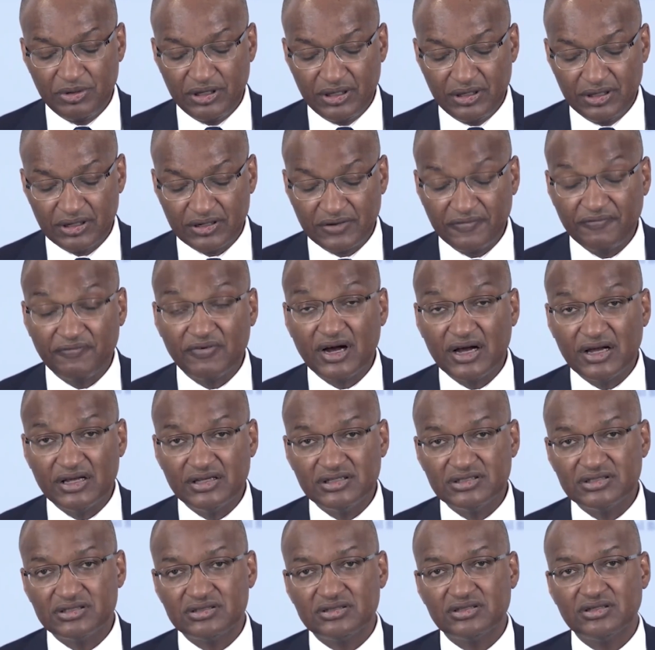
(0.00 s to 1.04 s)

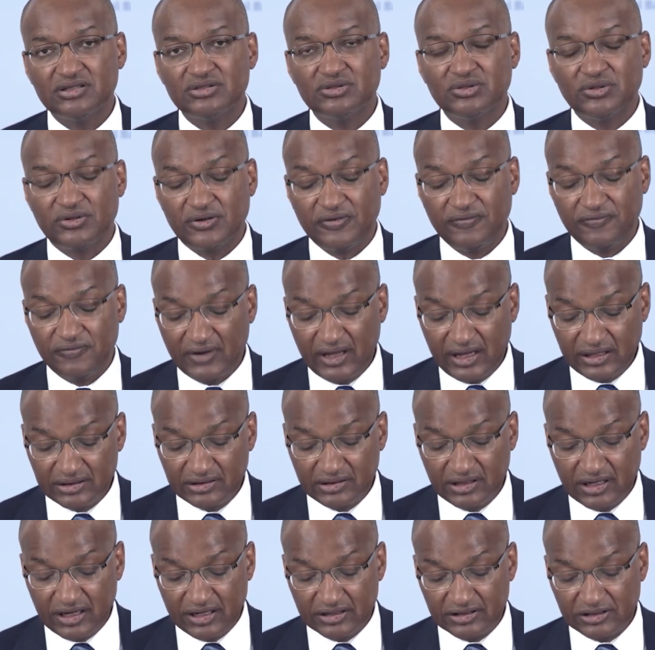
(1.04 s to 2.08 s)
revised to
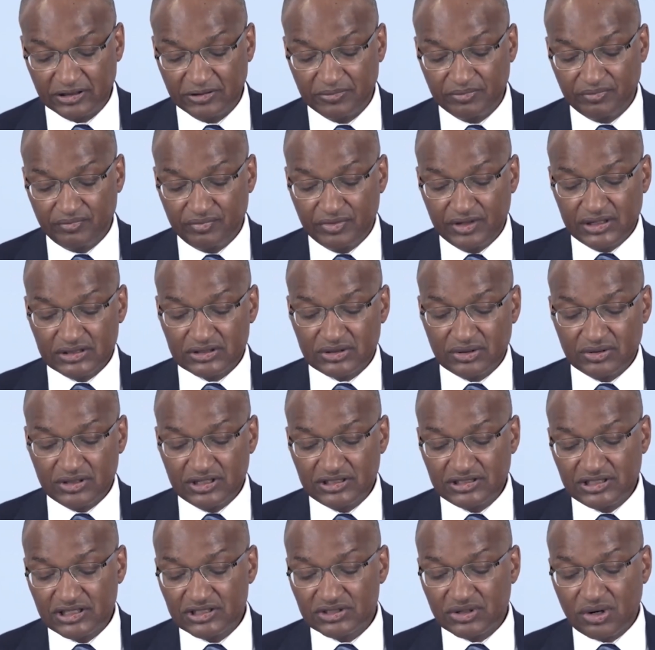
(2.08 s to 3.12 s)
reflect that. So
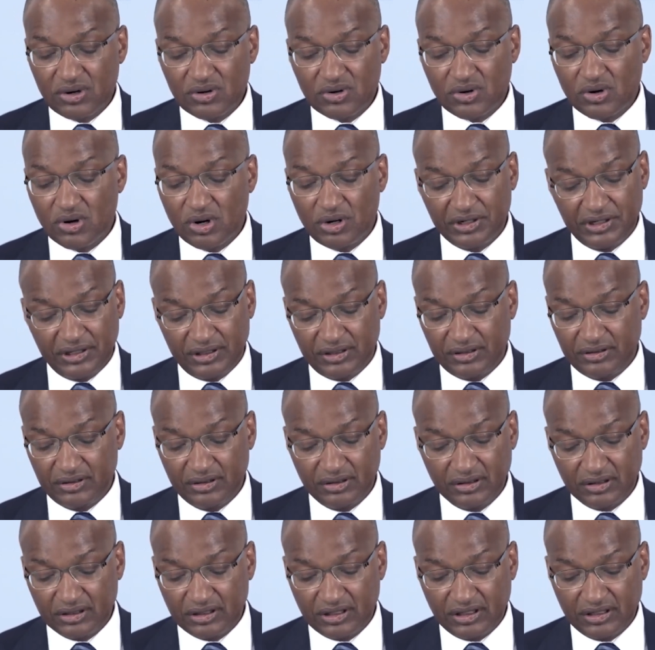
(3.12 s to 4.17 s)
this is ongoing,
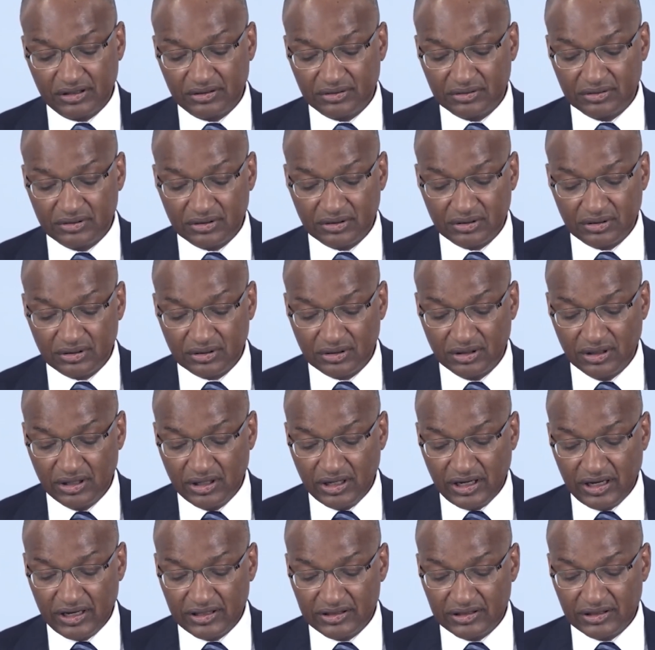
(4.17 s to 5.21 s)
and
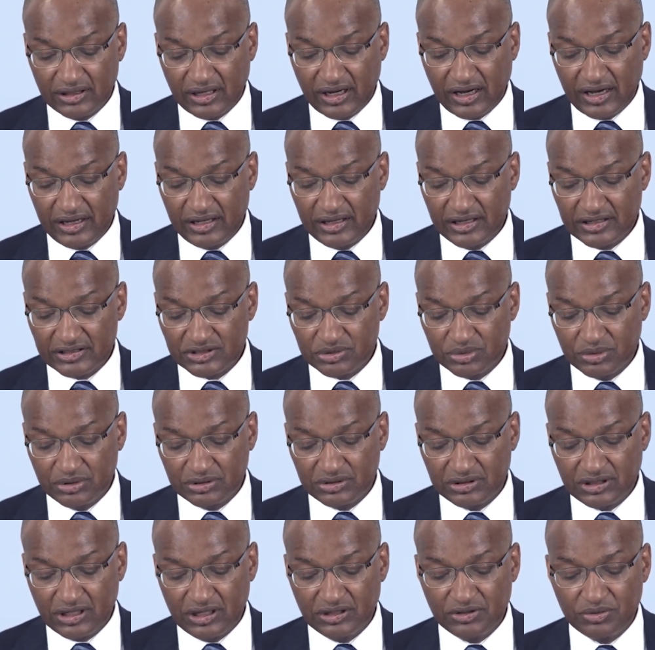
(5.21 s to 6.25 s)
I guess we'll
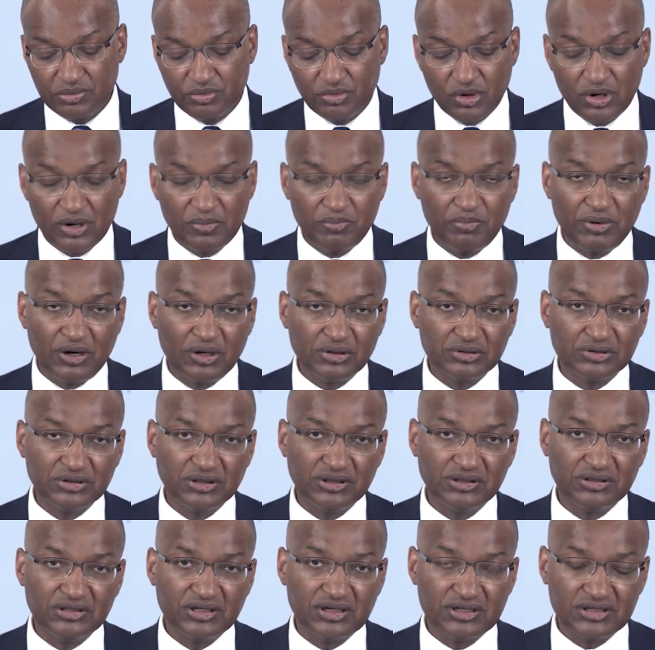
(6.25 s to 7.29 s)
tell you more about
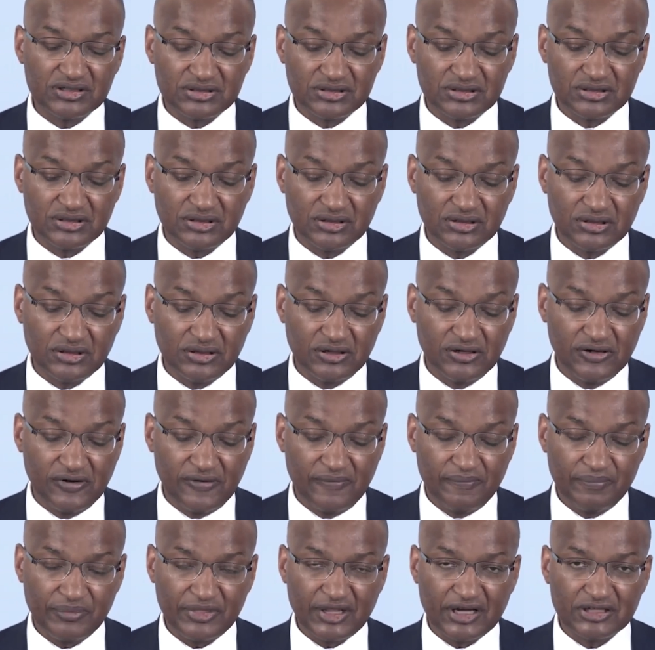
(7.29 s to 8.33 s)
it as
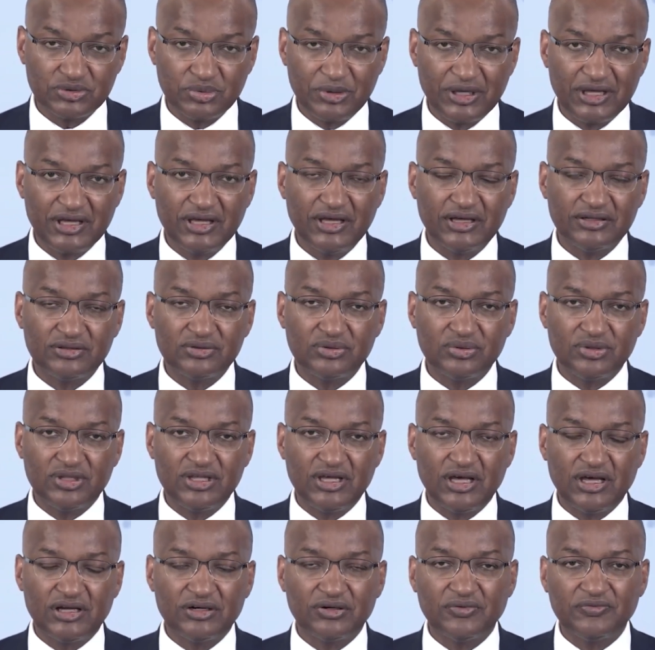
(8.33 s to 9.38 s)
we get to
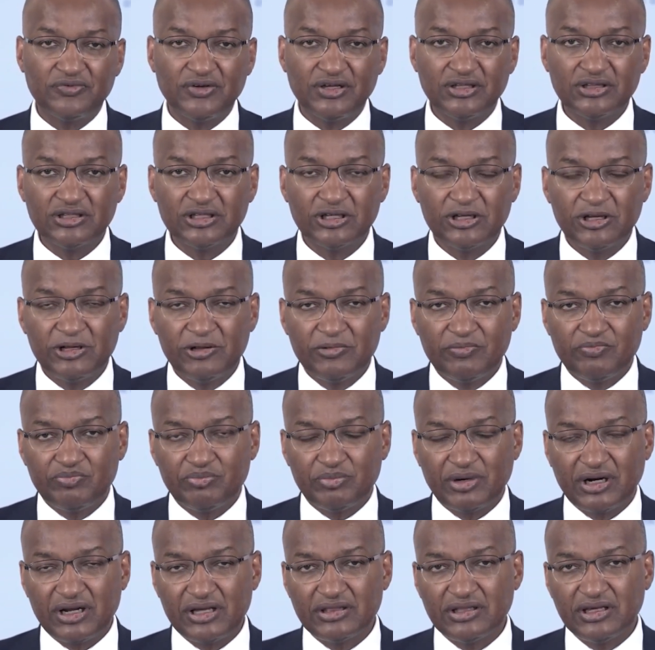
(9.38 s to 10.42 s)
the end of it.
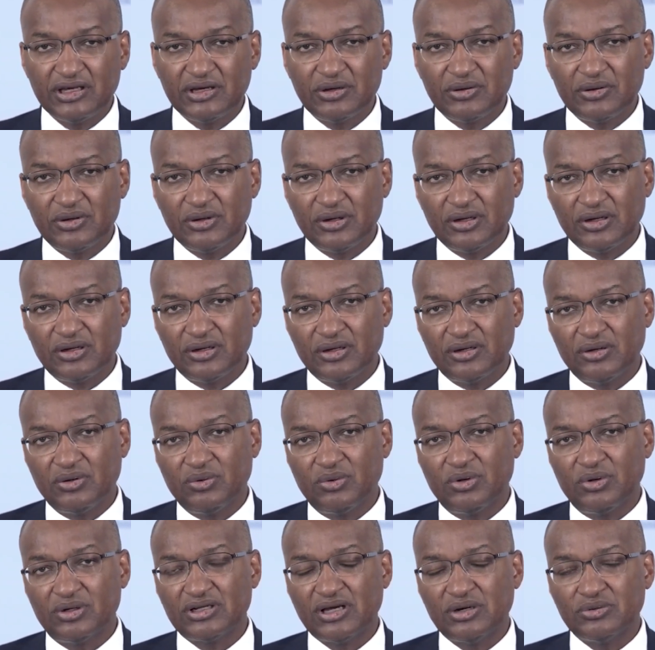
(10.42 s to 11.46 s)
But I think
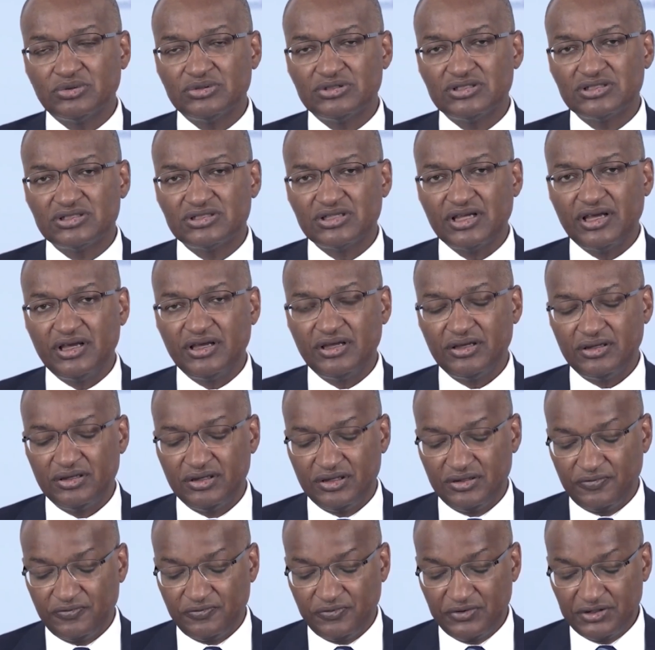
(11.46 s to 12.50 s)
what I would say
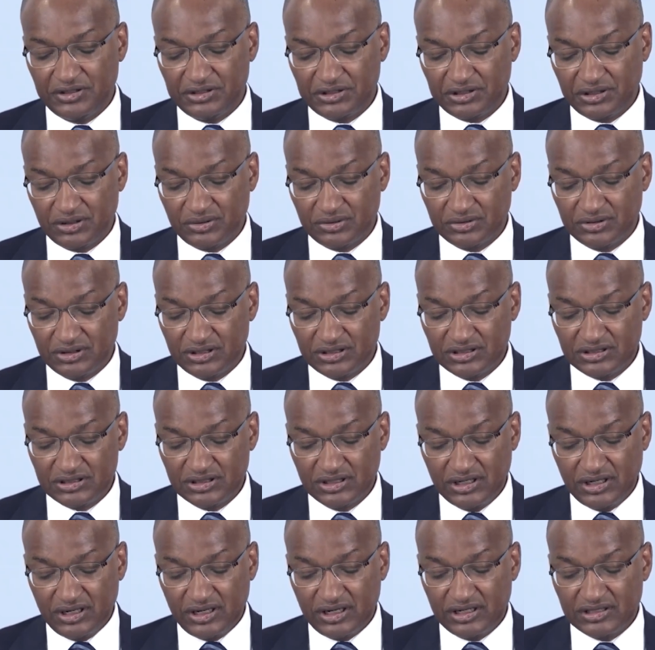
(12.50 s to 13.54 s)
in finishing on this
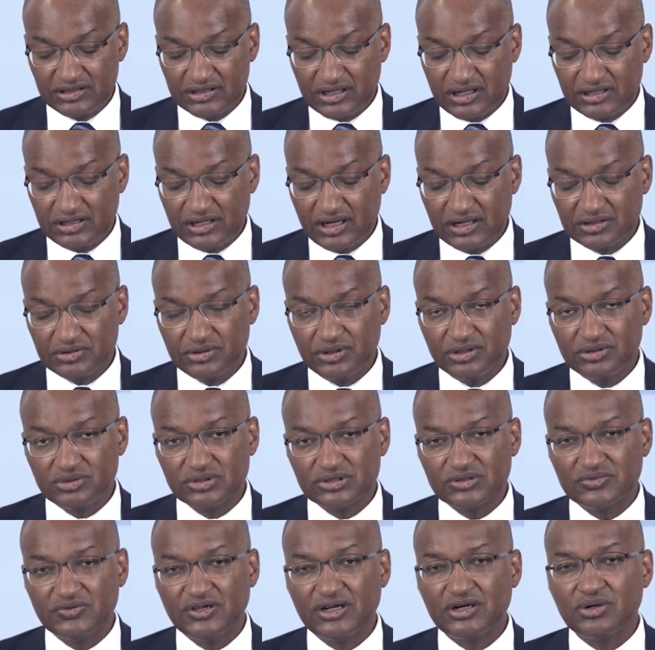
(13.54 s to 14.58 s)
is that actually it
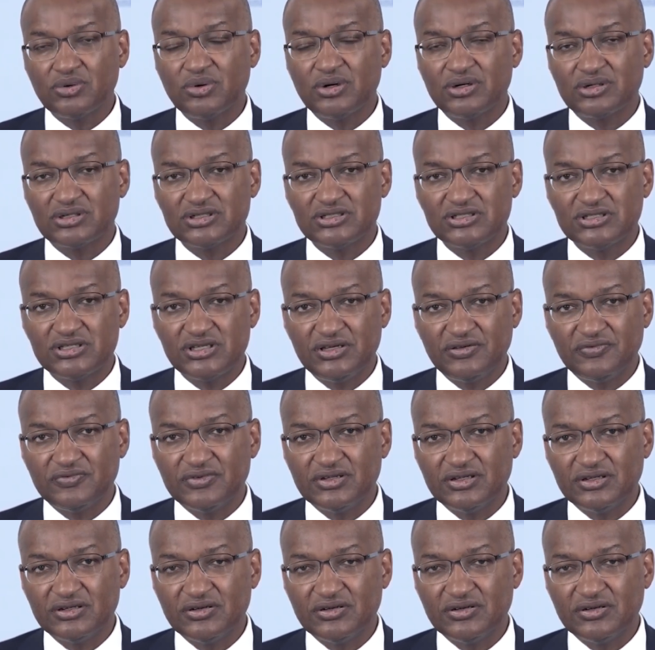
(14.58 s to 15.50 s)
was very well received